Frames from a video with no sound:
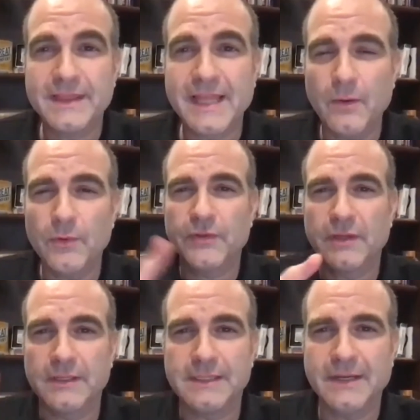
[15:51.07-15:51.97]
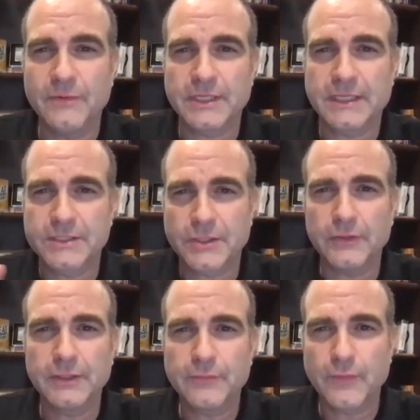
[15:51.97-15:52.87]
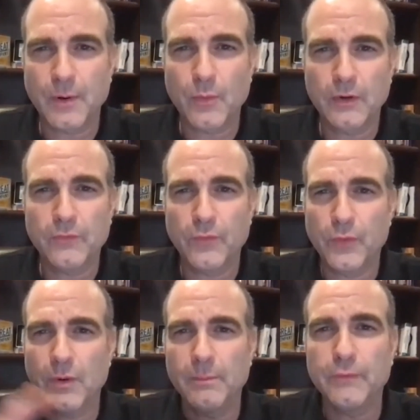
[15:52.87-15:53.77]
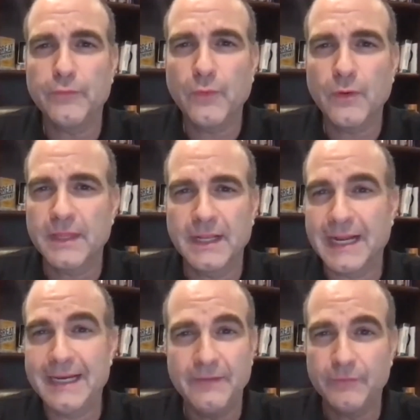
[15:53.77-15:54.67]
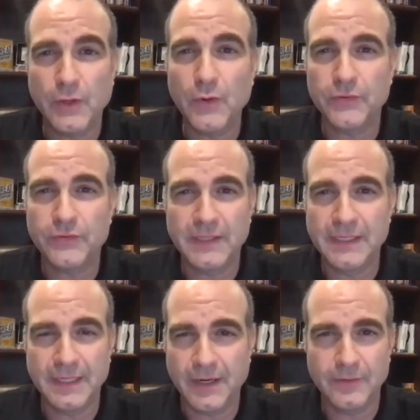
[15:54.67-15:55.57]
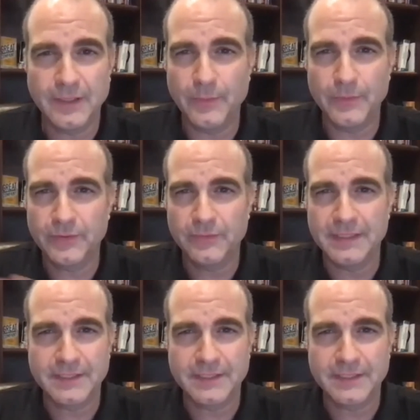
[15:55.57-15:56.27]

that was a consulting firm I worked for. The one before then, I didn't even know the CEO. I was okay.